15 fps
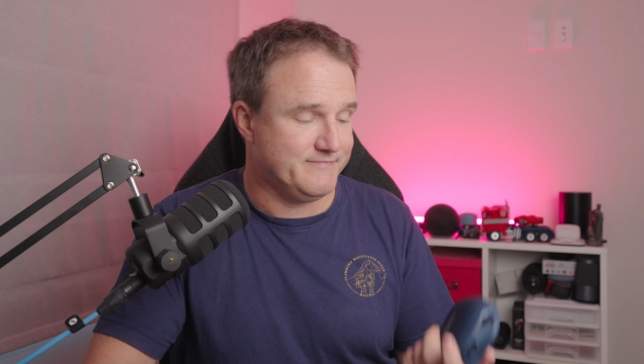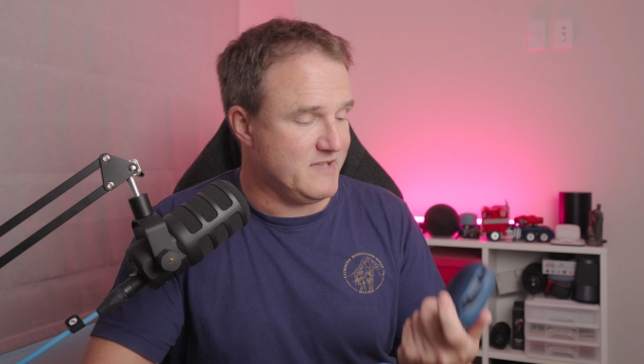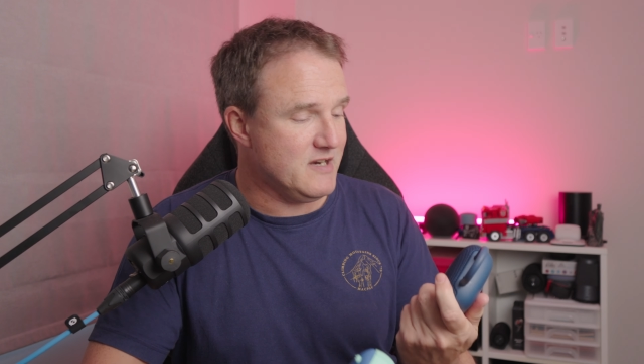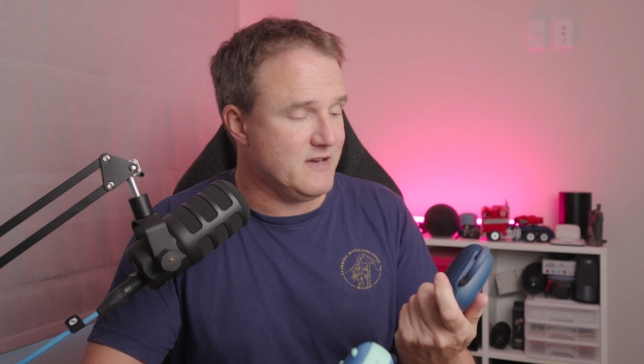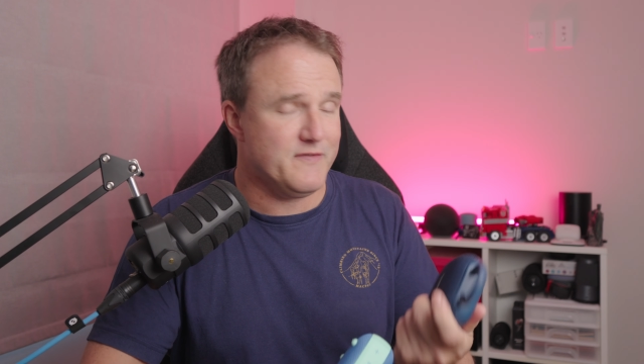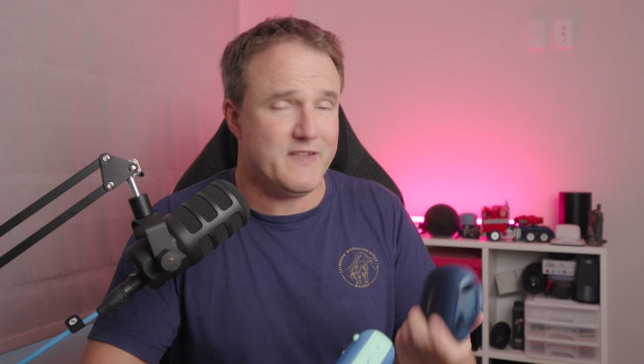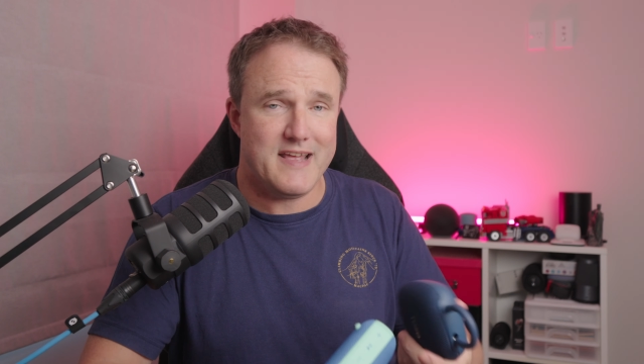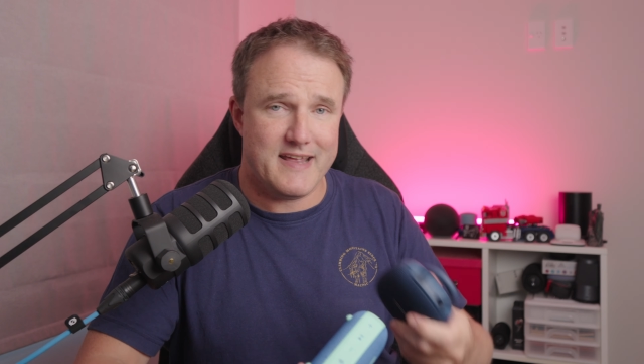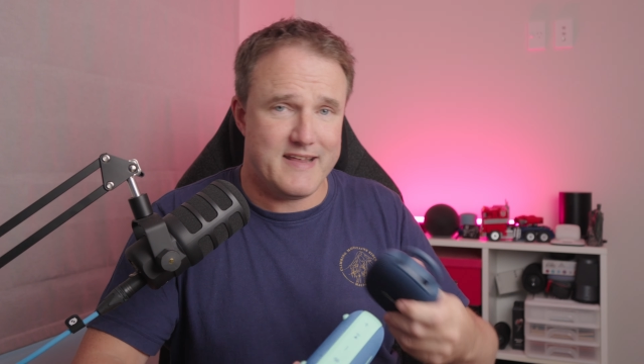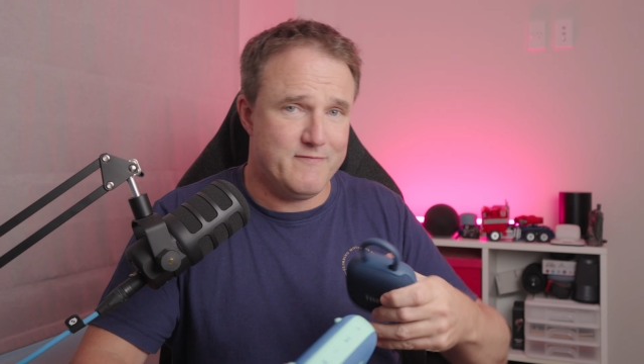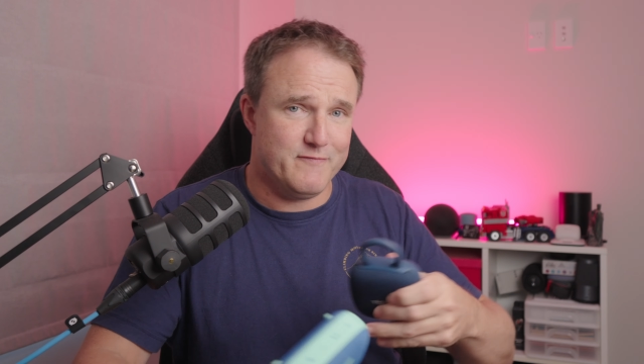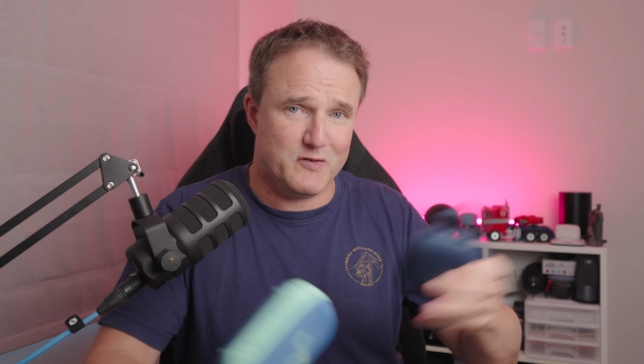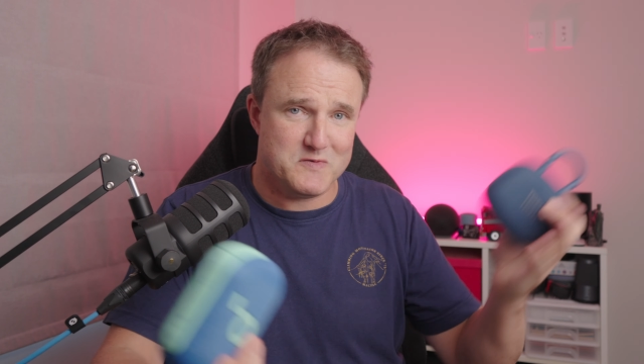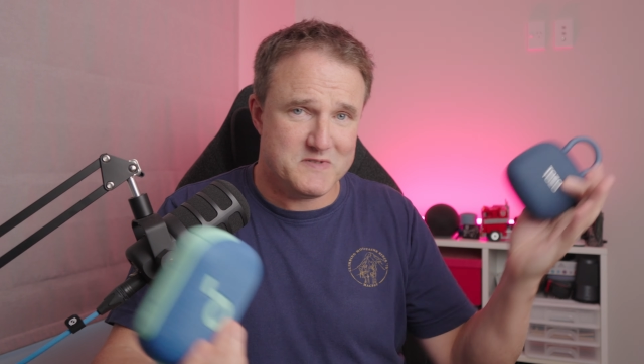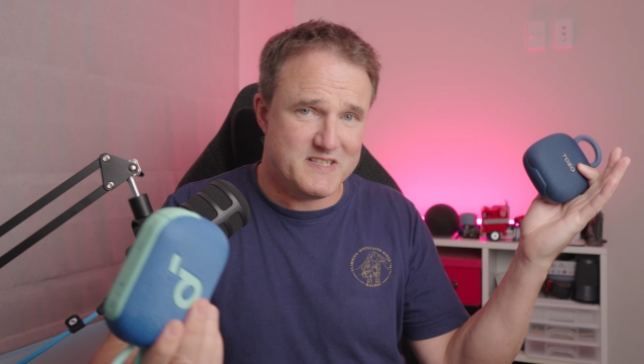None of that
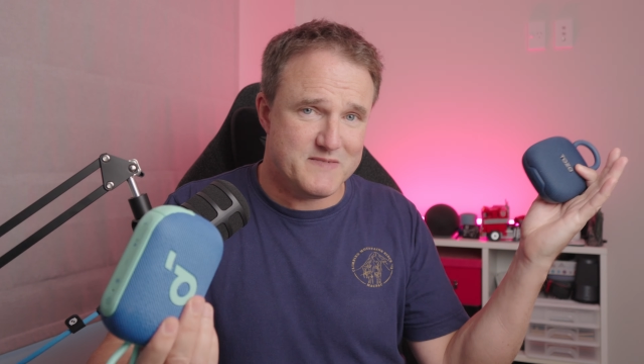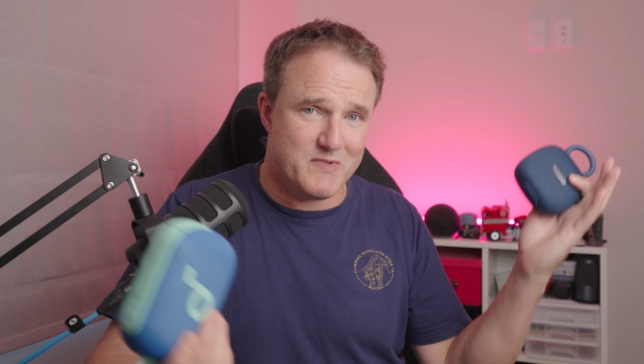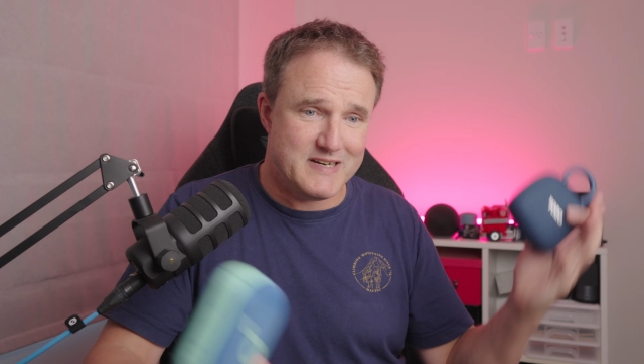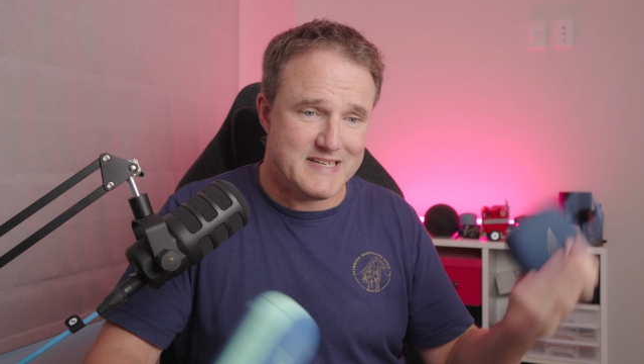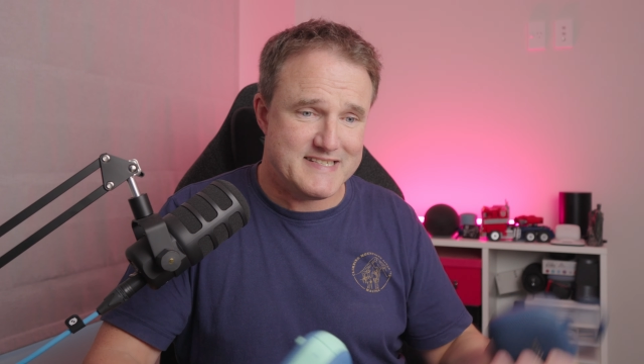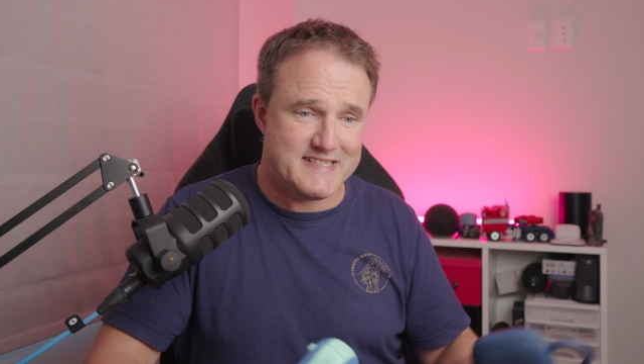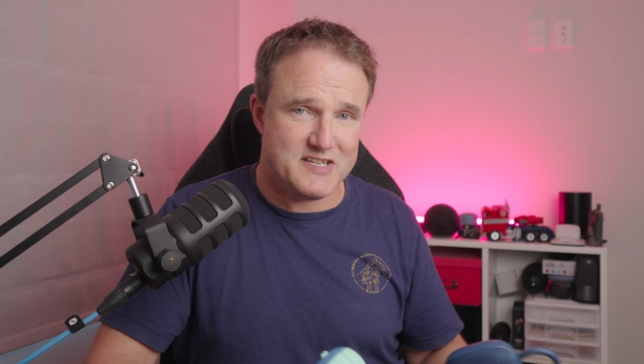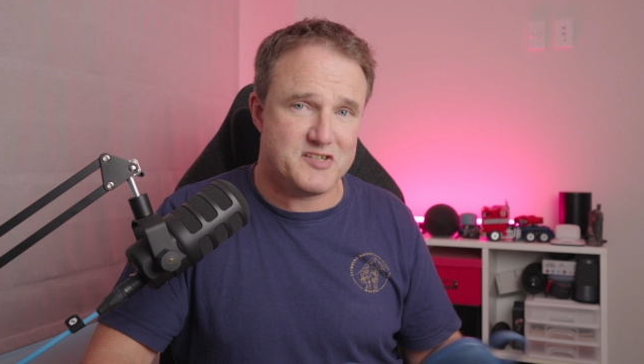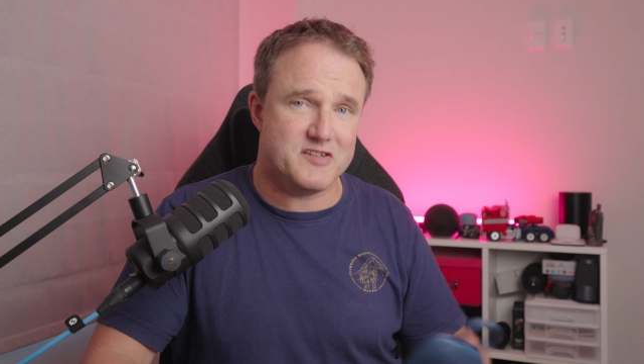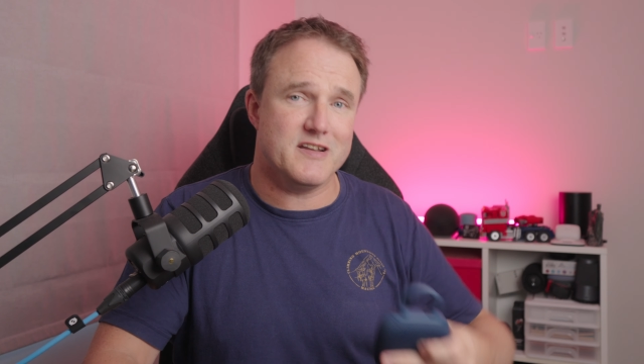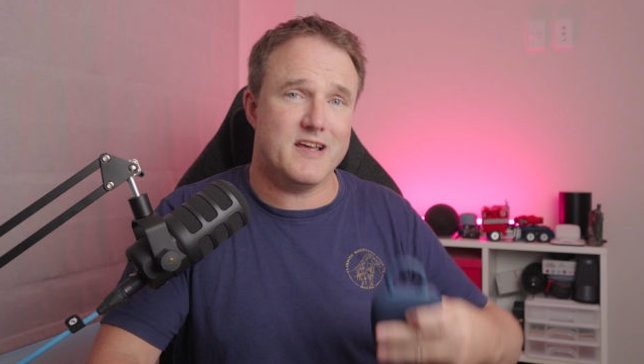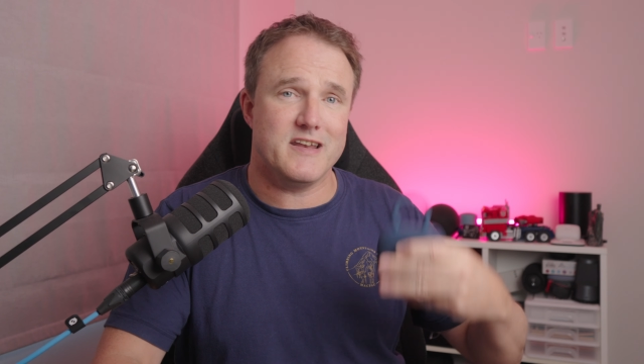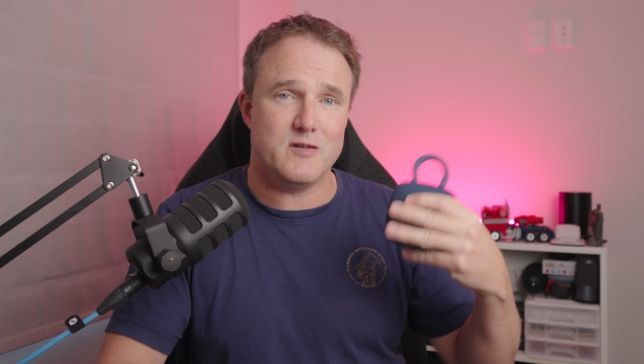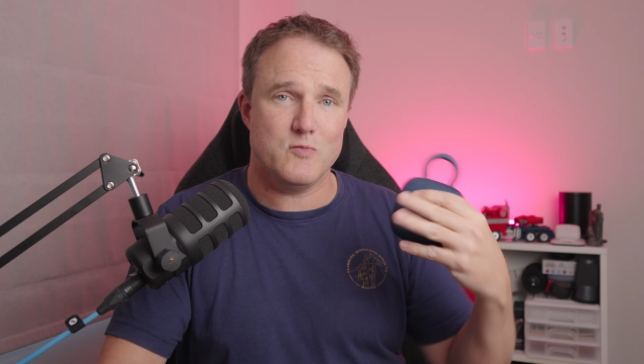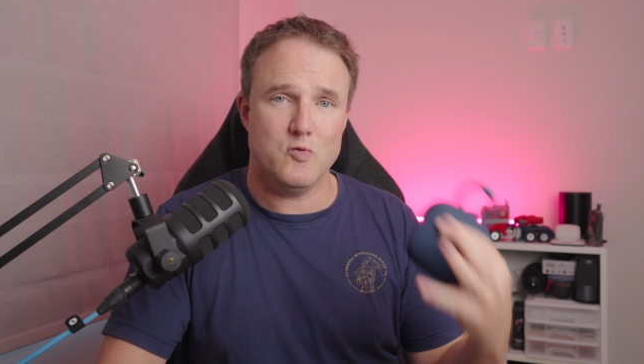influences my decision,
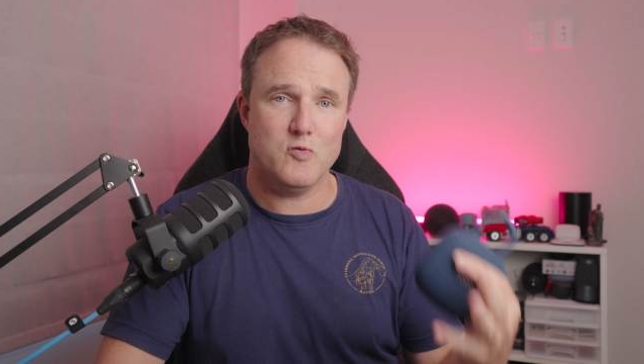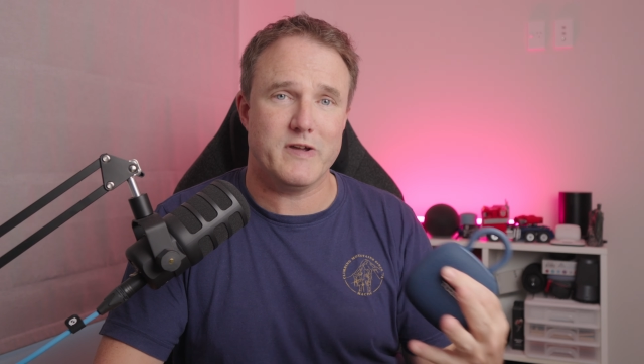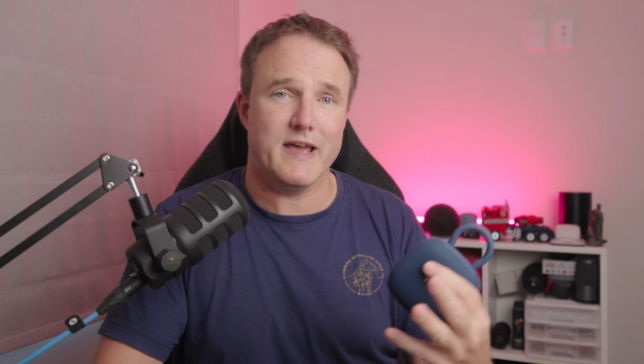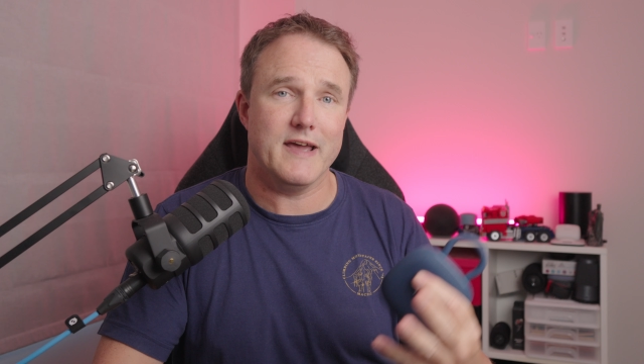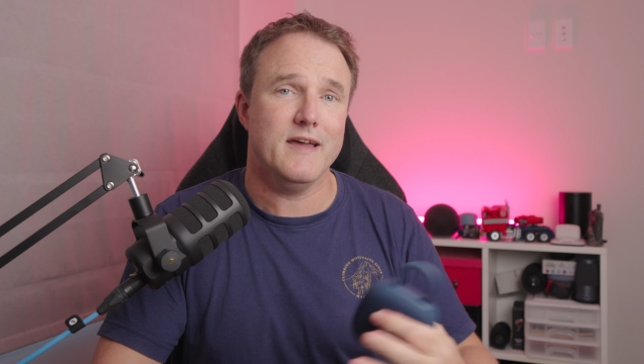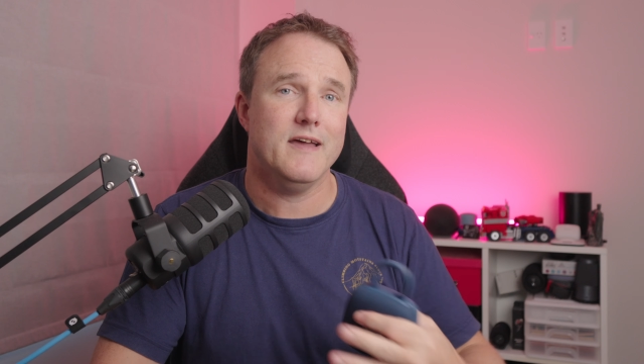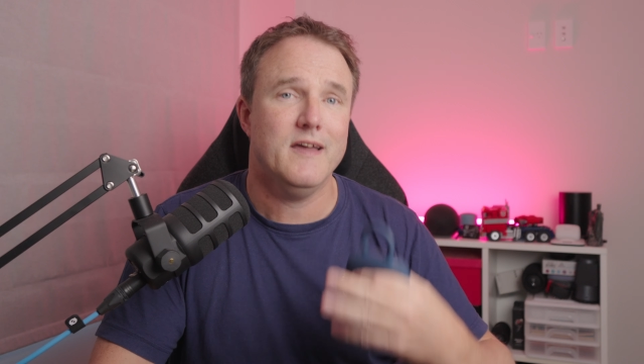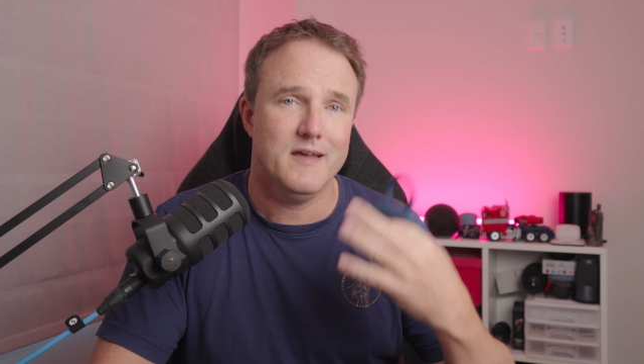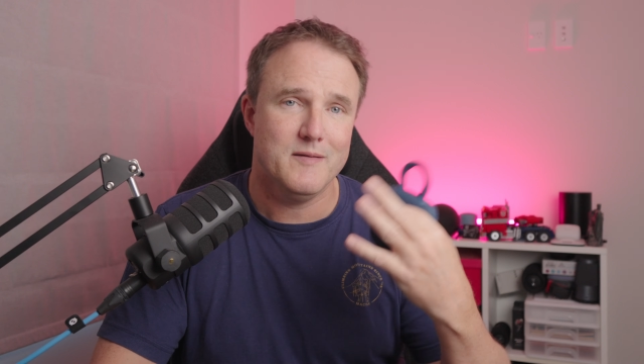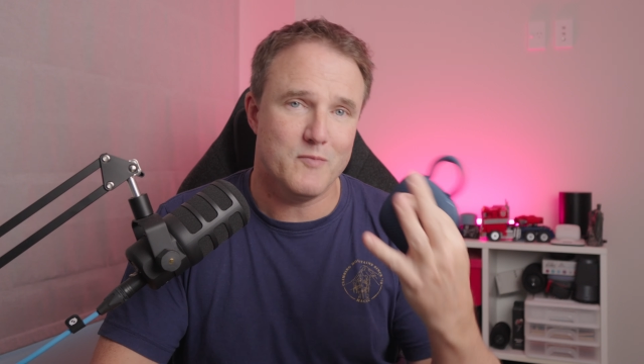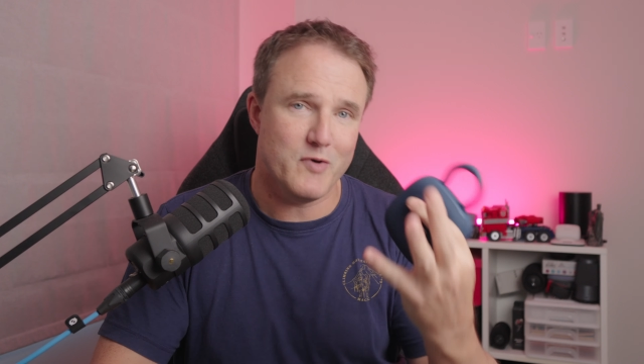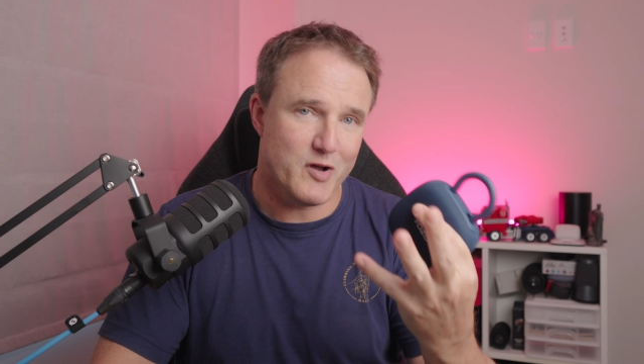and you will get my